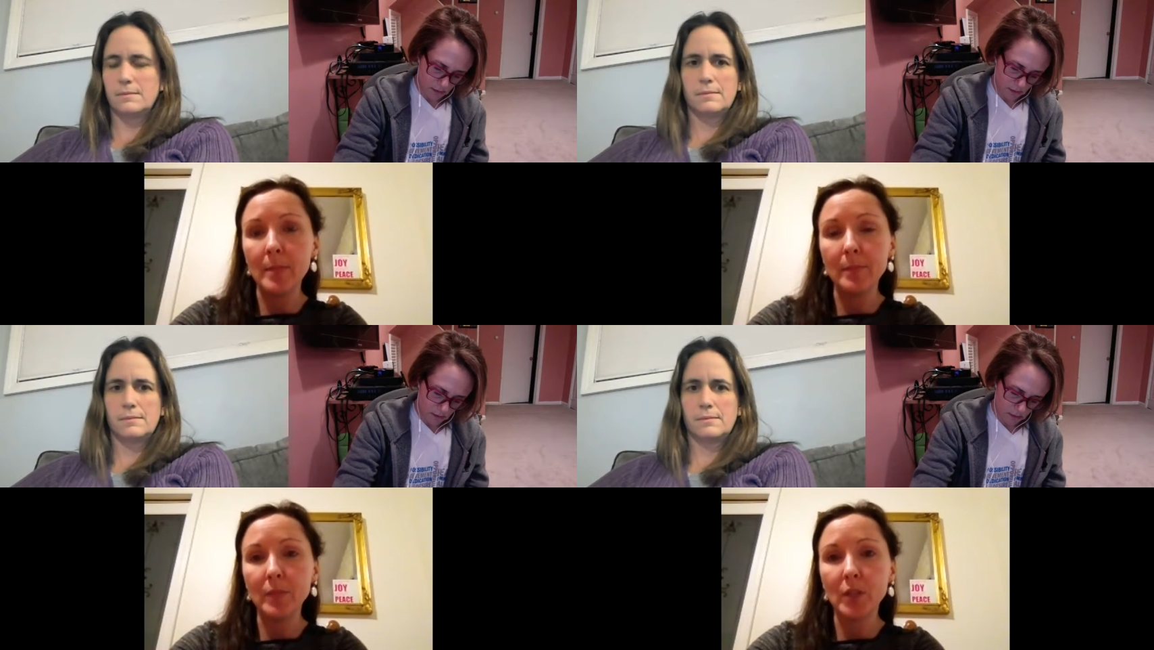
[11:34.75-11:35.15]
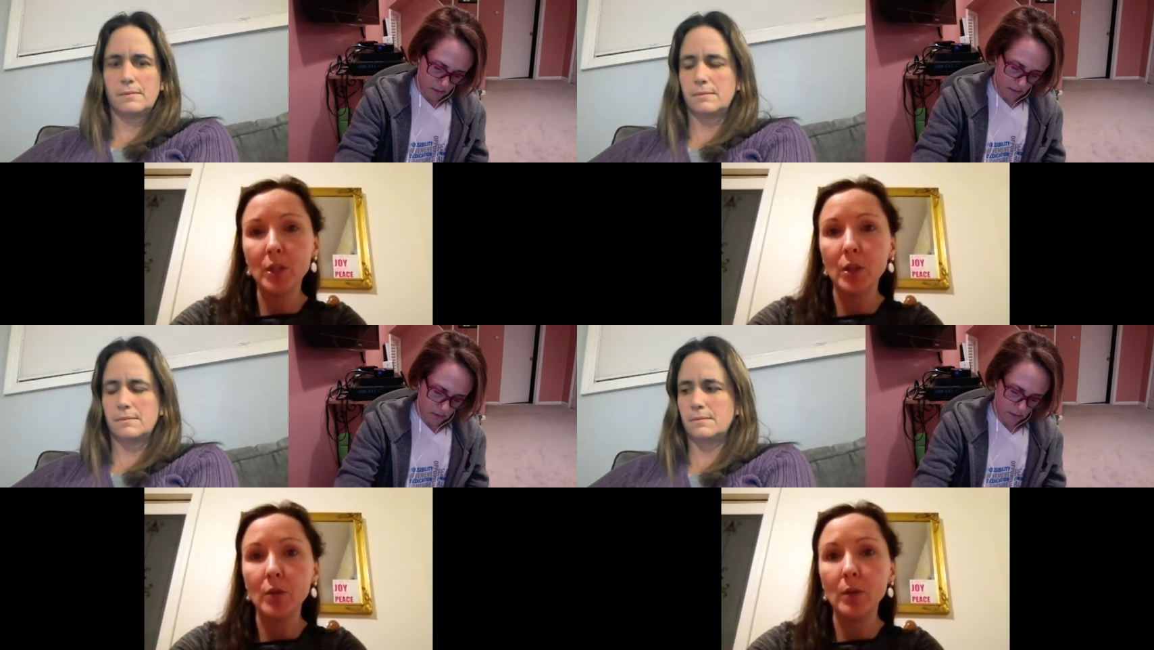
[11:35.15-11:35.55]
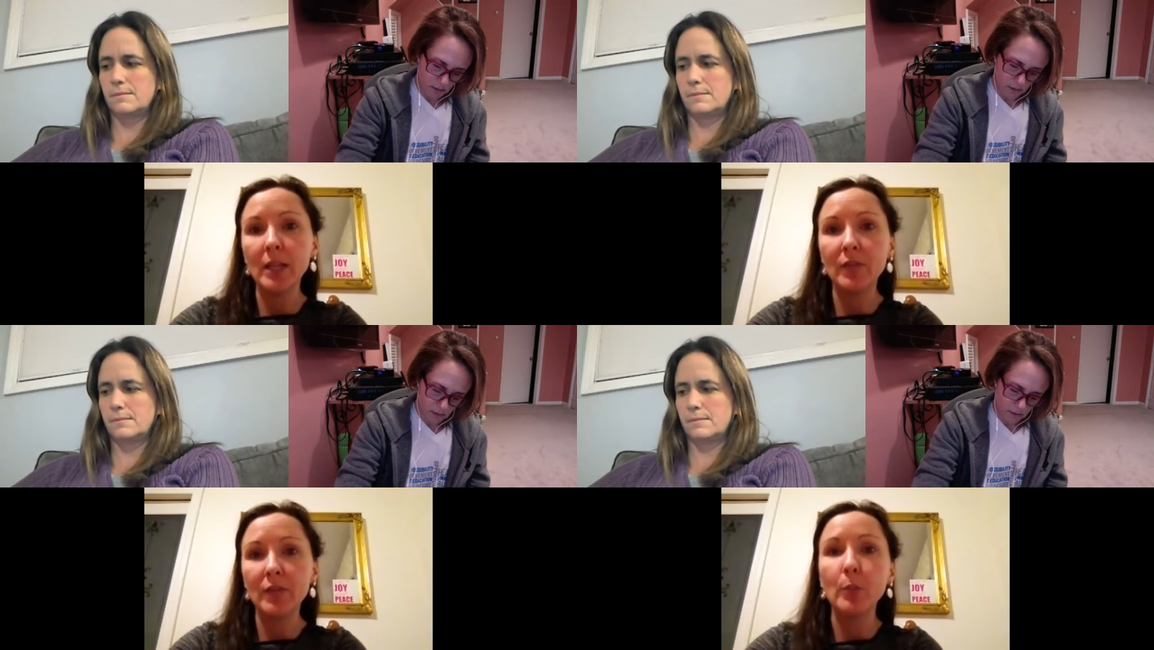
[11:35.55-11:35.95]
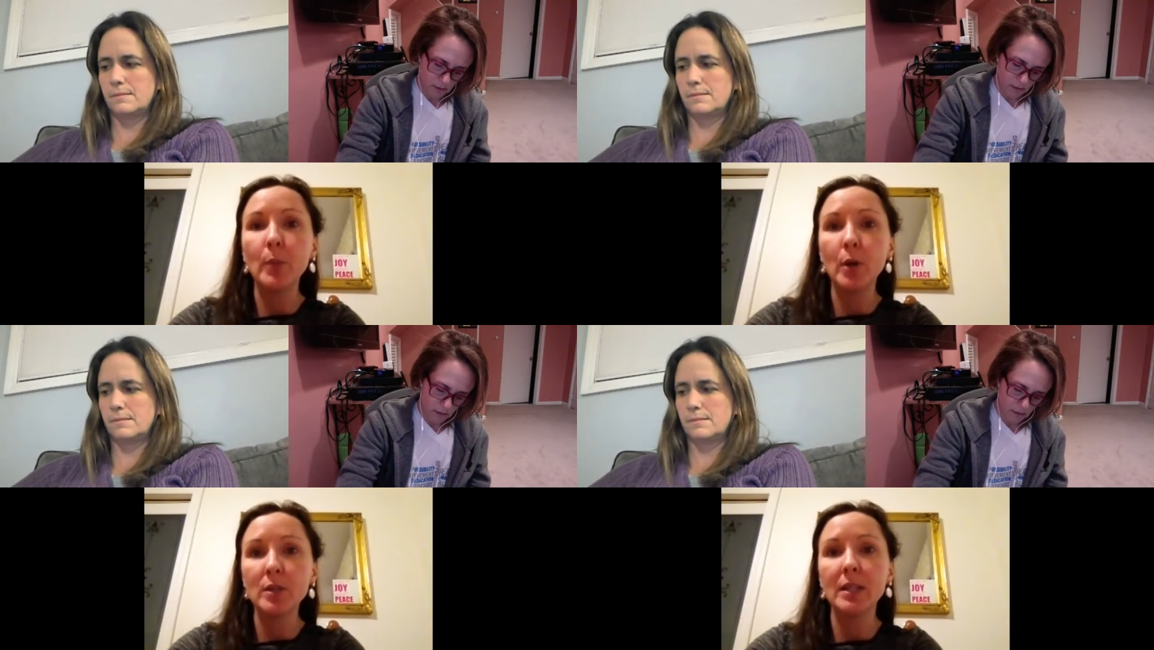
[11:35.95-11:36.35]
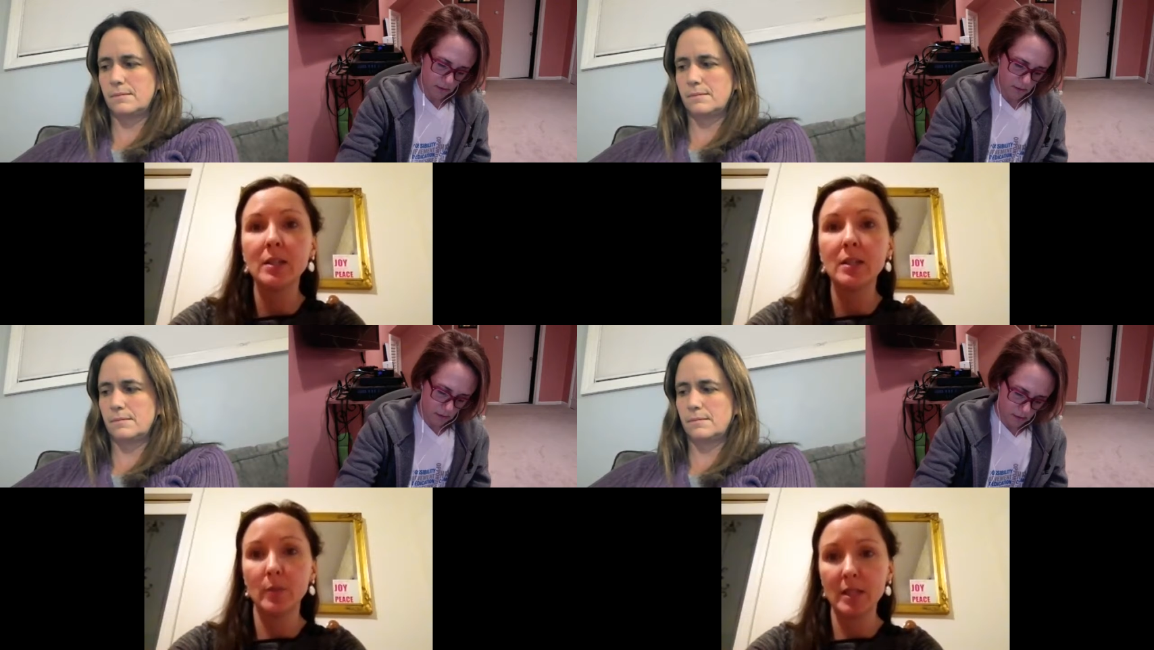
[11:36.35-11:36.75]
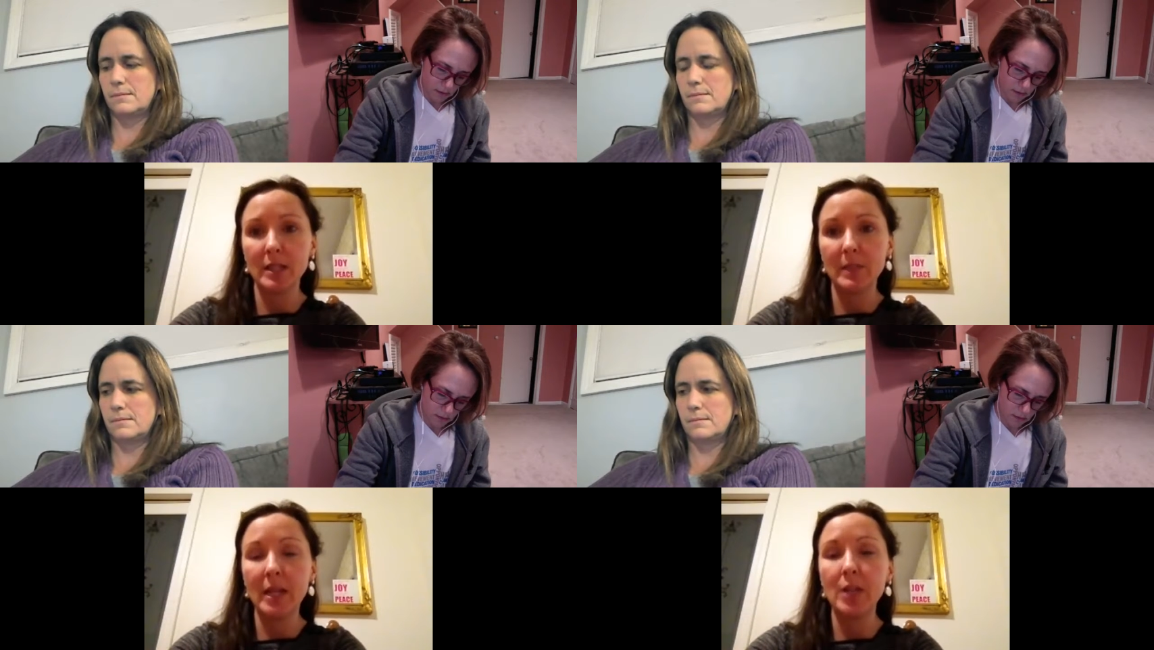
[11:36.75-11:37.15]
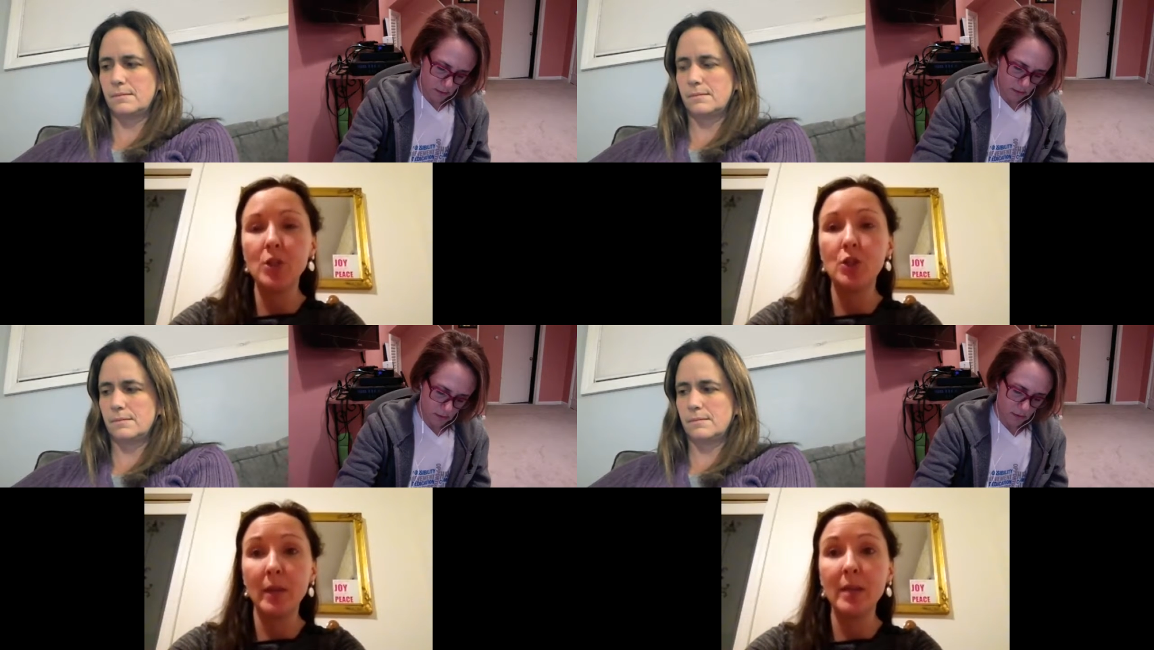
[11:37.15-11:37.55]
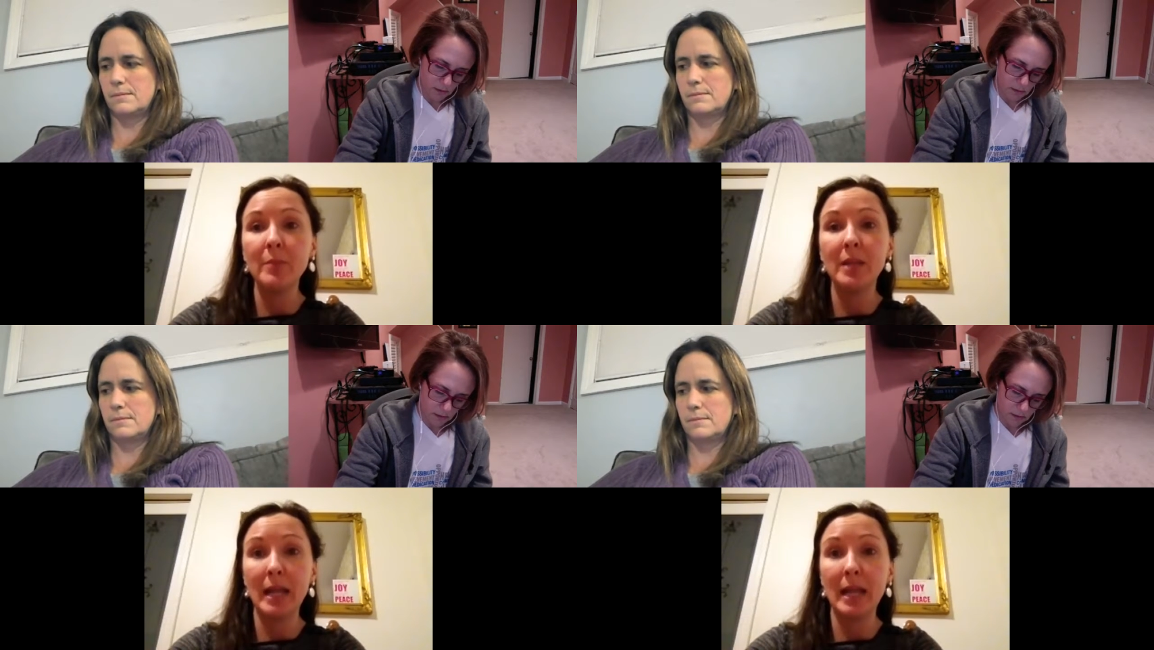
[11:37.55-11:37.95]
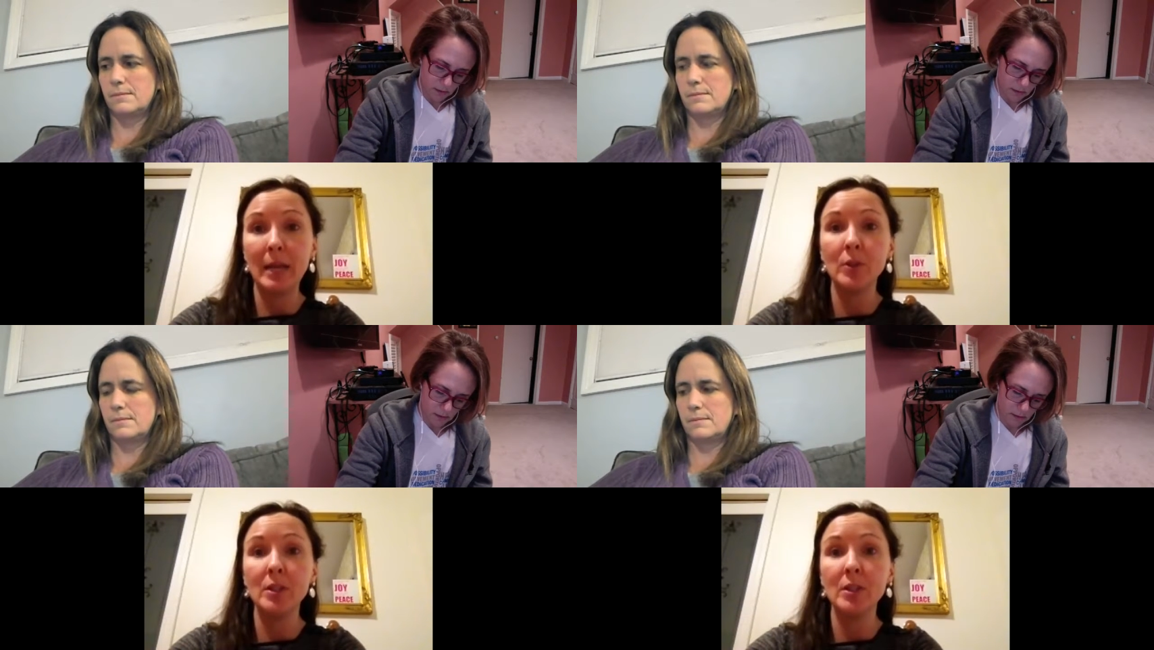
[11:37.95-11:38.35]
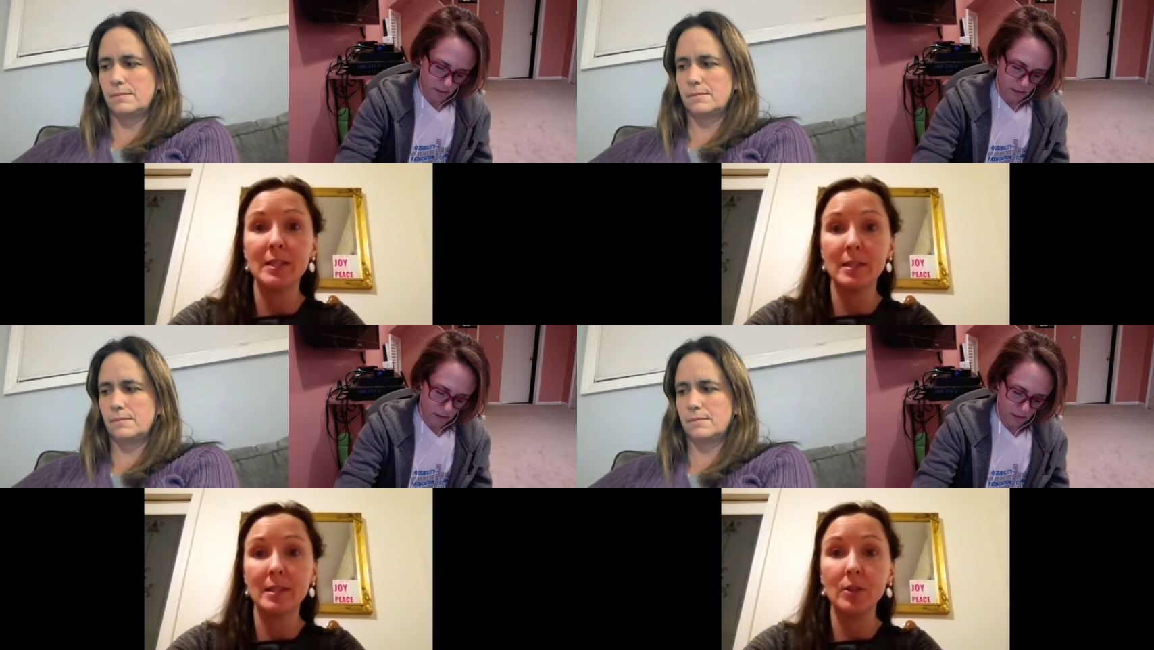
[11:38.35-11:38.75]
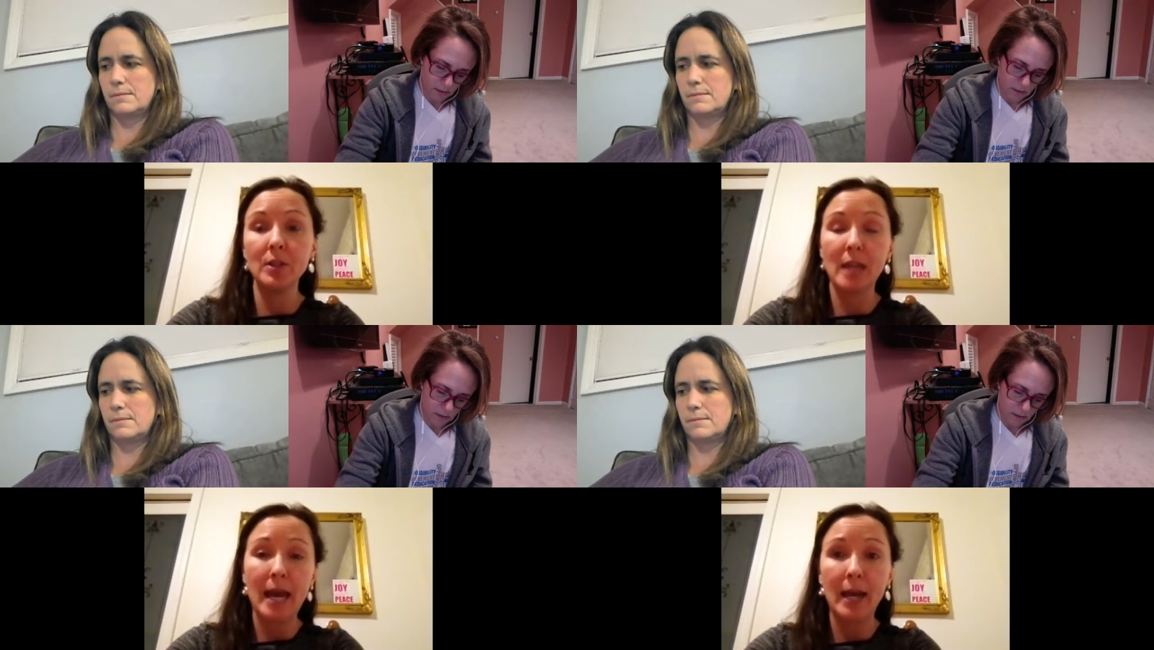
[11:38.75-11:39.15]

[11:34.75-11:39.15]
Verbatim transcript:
Speaker 1: you know if you're posting as your business page you might be able to still tag